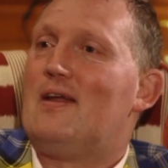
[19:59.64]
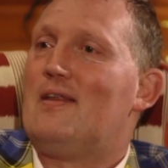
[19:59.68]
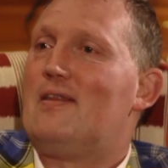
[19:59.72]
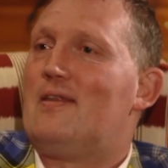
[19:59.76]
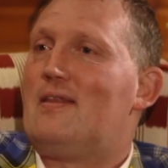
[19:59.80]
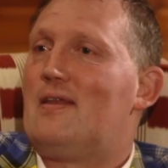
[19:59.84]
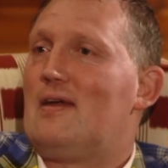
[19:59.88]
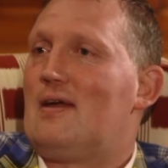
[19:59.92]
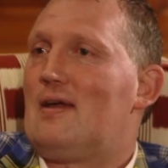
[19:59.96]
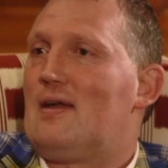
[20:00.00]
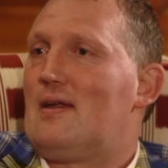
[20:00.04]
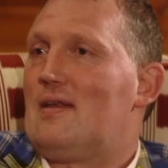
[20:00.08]

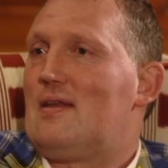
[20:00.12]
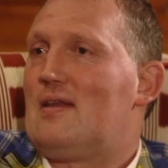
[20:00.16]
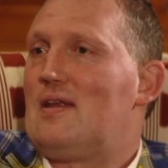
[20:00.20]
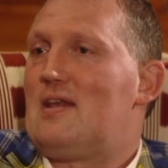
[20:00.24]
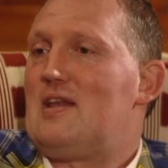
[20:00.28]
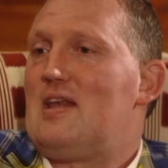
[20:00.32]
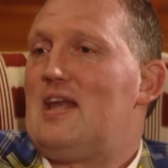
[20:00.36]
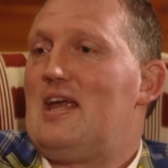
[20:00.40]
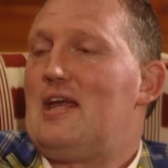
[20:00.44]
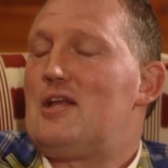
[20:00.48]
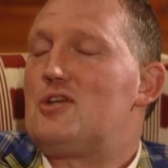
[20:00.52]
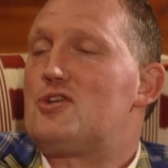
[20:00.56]
the
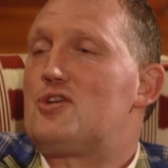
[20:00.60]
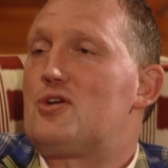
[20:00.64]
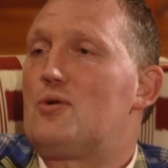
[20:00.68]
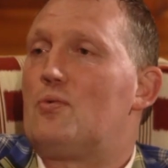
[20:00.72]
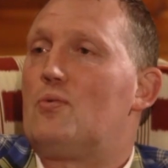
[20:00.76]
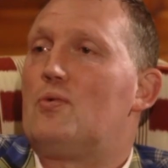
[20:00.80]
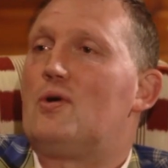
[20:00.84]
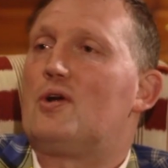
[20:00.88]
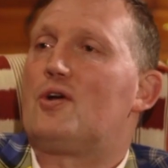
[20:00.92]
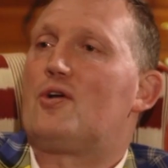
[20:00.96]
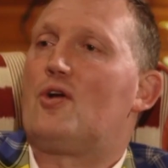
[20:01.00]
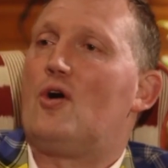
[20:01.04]
nature
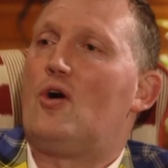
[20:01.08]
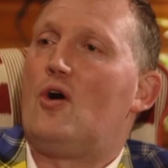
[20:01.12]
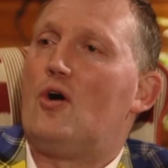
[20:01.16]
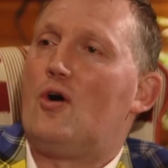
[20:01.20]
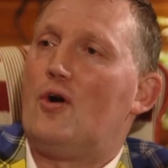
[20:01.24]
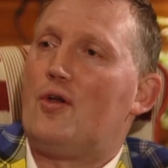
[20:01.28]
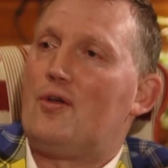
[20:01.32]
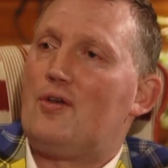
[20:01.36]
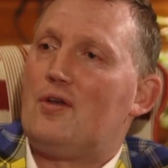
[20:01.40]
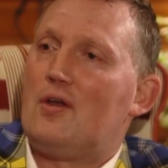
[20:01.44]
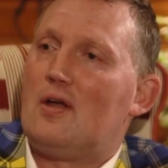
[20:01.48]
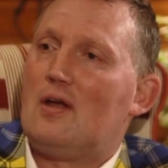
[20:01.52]
we're
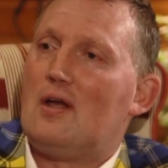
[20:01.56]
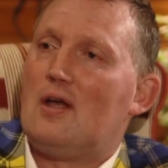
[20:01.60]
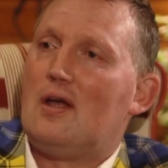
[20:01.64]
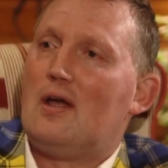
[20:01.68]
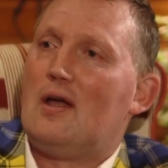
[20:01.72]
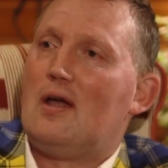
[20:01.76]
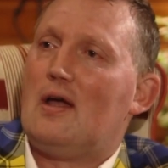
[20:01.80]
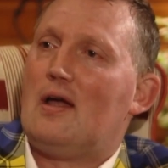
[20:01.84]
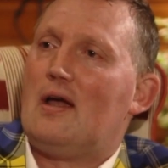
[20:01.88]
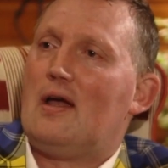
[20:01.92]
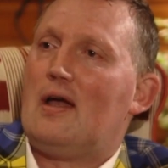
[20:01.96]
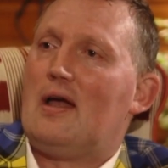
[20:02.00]
on.
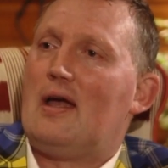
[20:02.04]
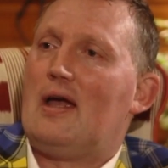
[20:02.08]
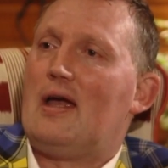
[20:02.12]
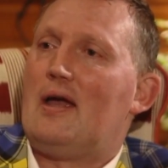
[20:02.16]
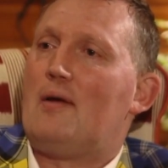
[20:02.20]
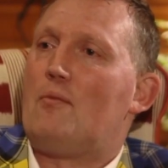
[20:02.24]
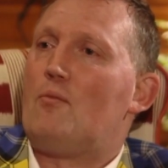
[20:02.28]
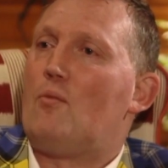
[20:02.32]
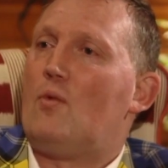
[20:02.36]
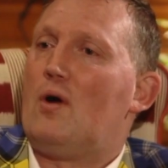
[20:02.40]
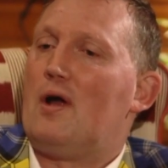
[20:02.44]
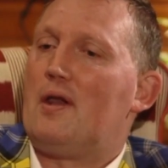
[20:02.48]

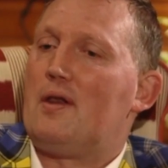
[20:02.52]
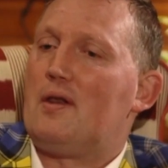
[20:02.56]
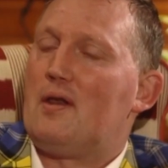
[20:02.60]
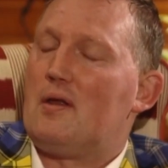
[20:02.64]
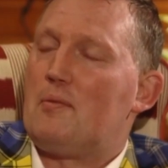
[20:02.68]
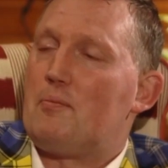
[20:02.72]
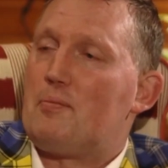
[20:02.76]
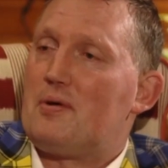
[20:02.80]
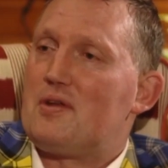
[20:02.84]
And one in